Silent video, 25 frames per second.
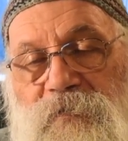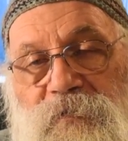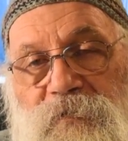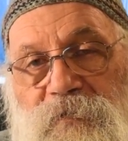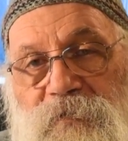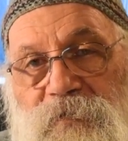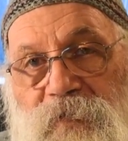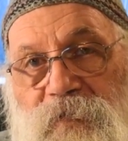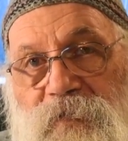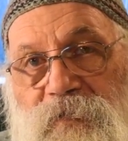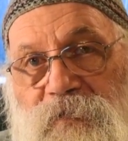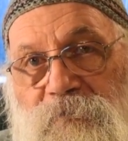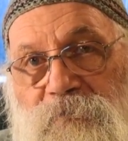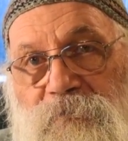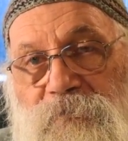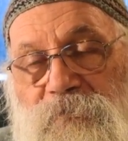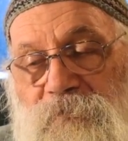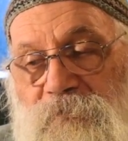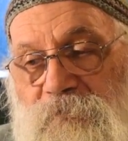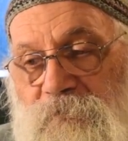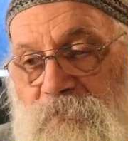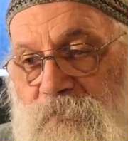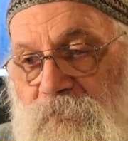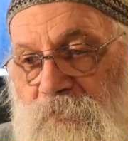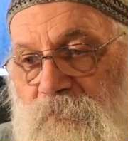They could
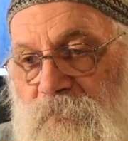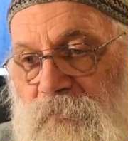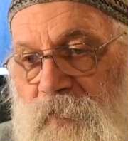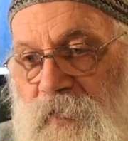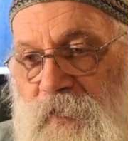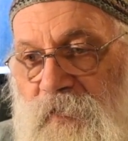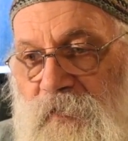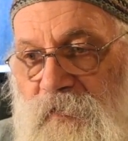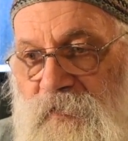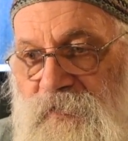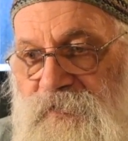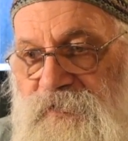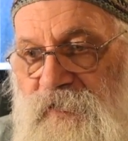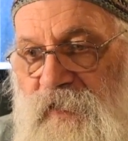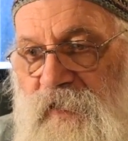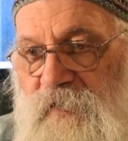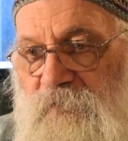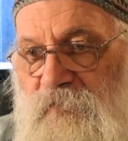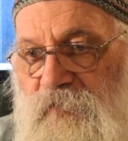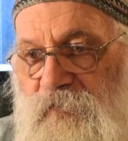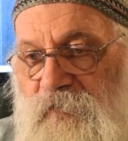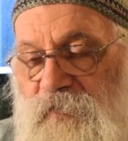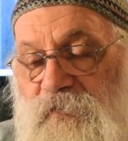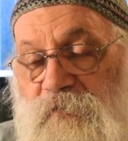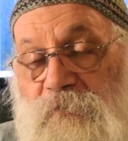at least
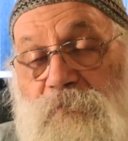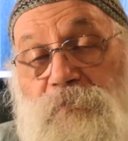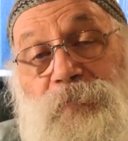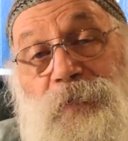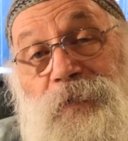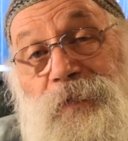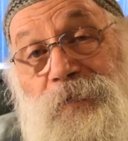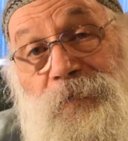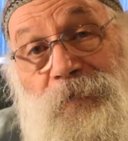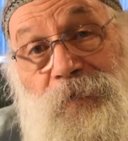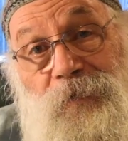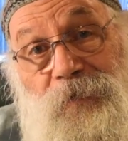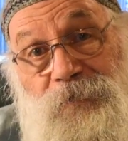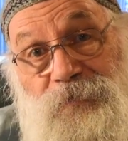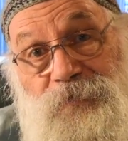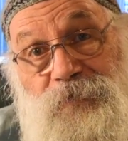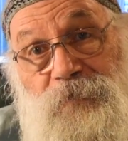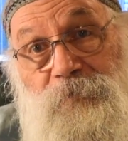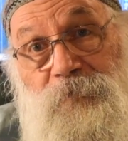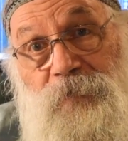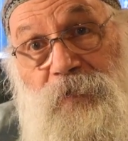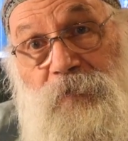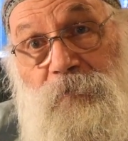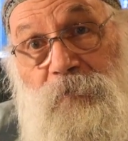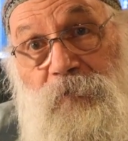name one of their buildings the
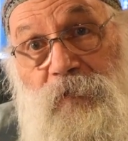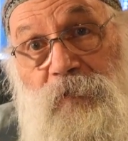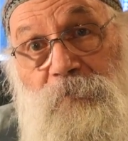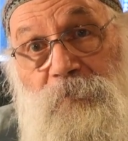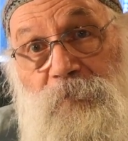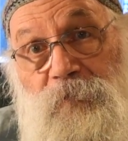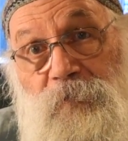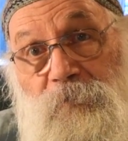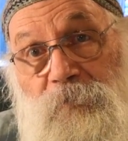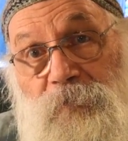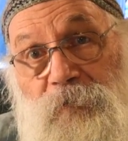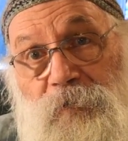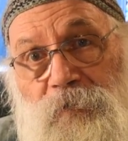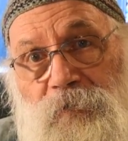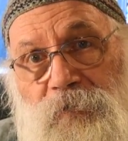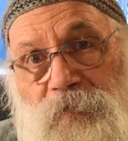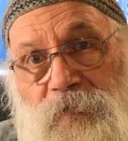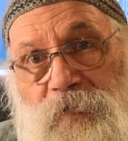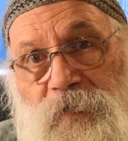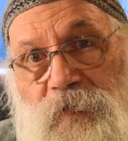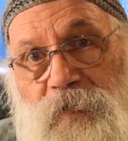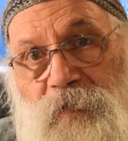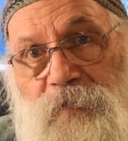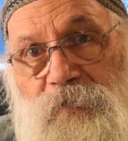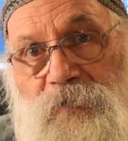McRedmond
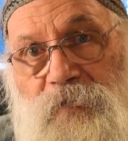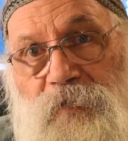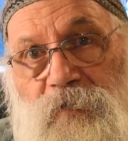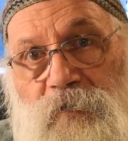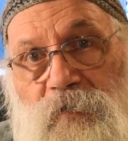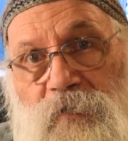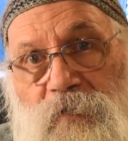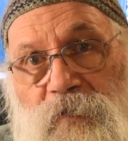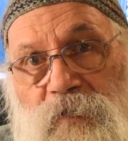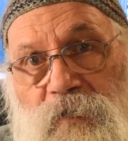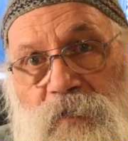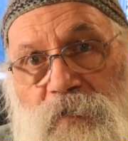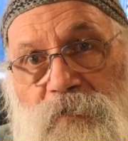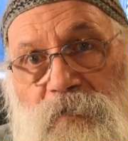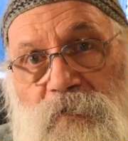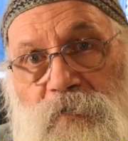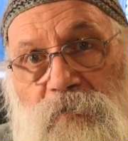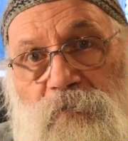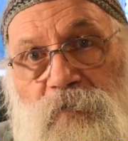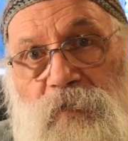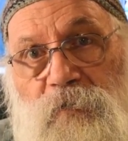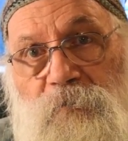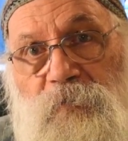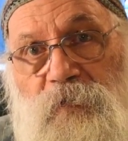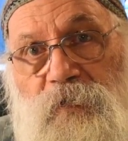building down there in their
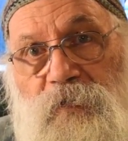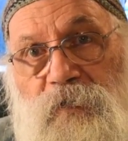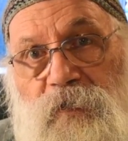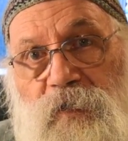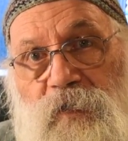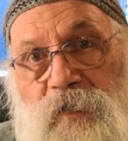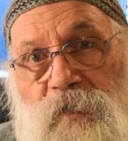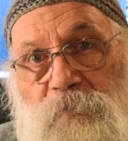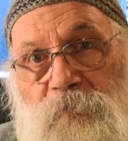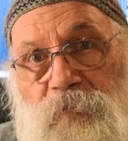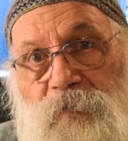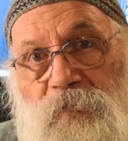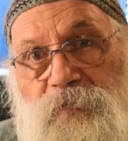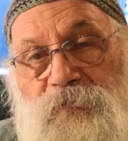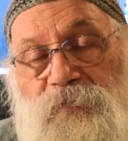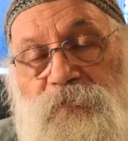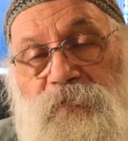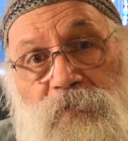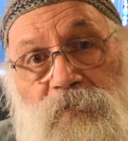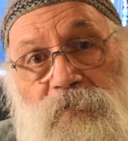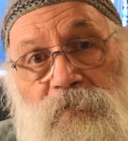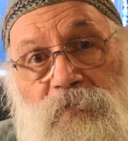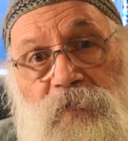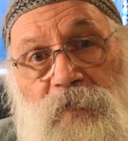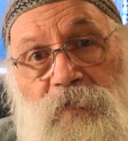Redmond campus.
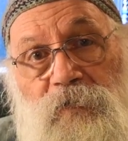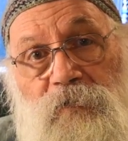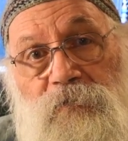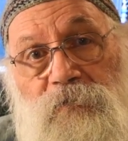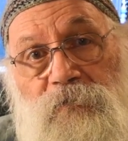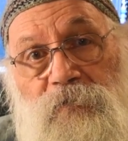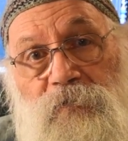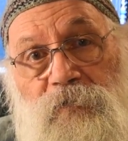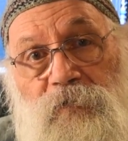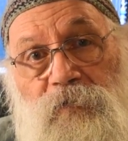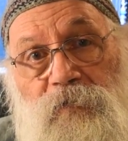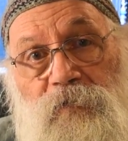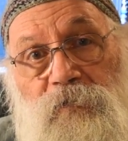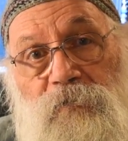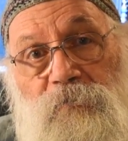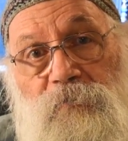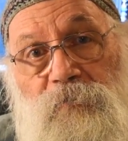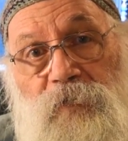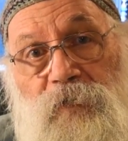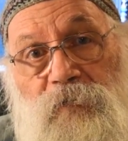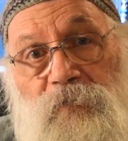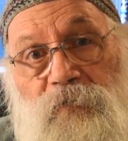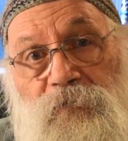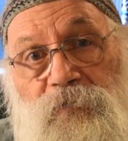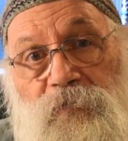Hear that,
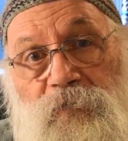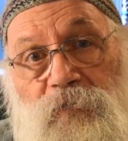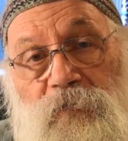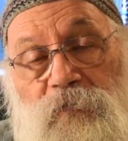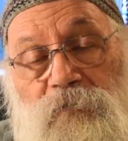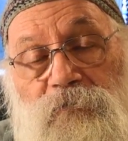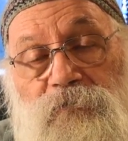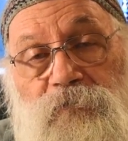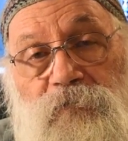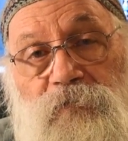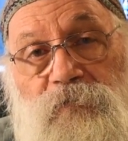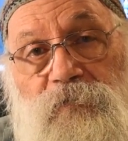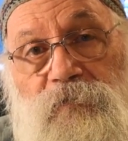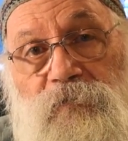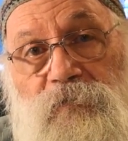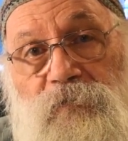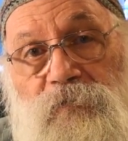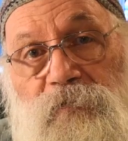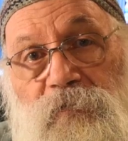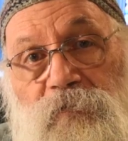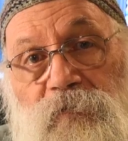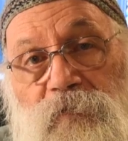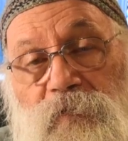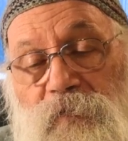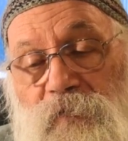
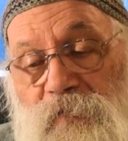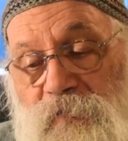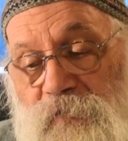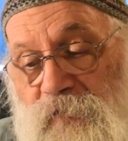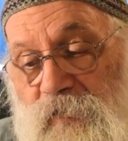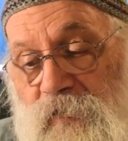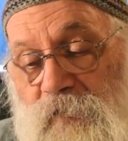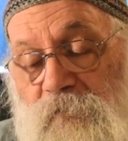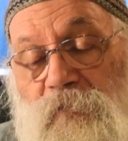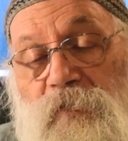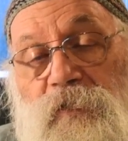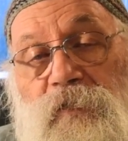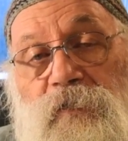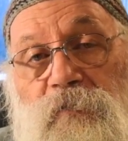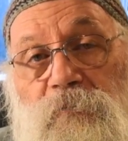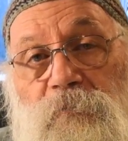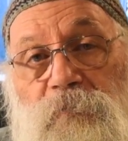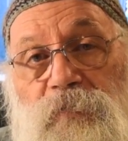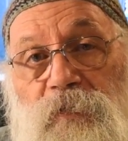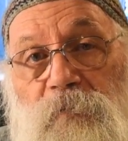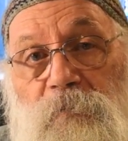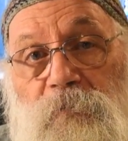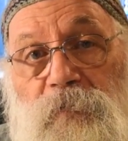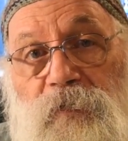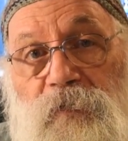Microsoft? Take one of the
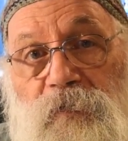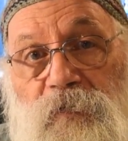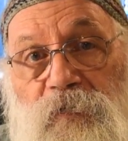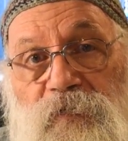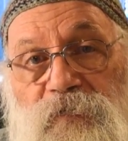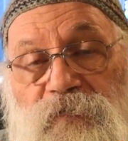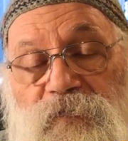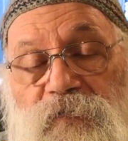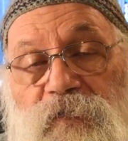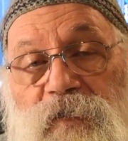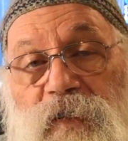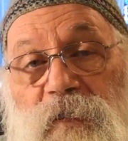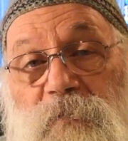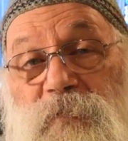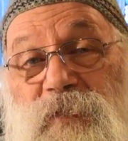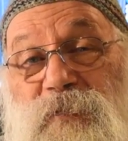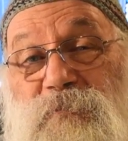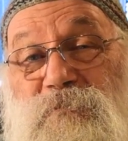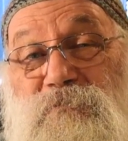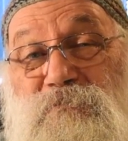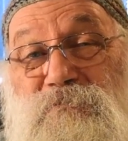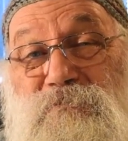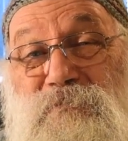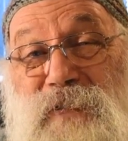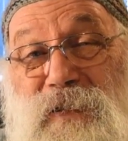big buildings and name it
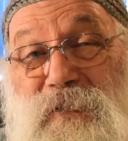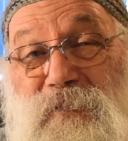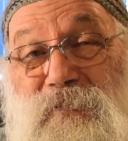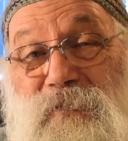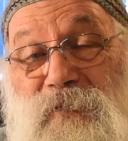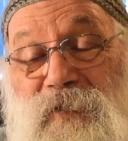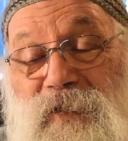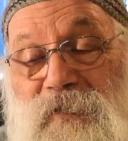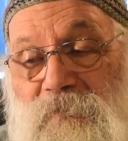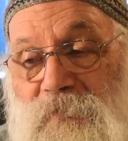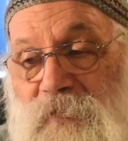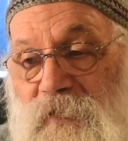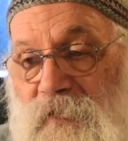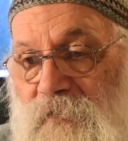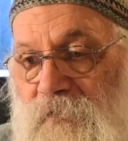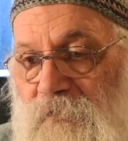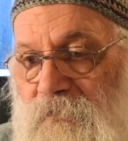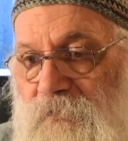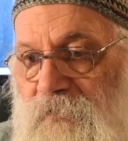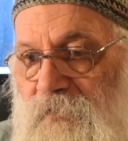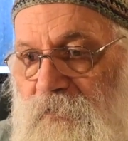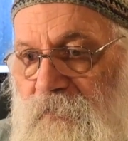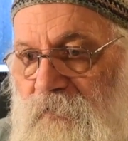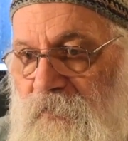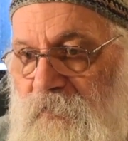
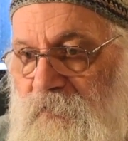McRedmond.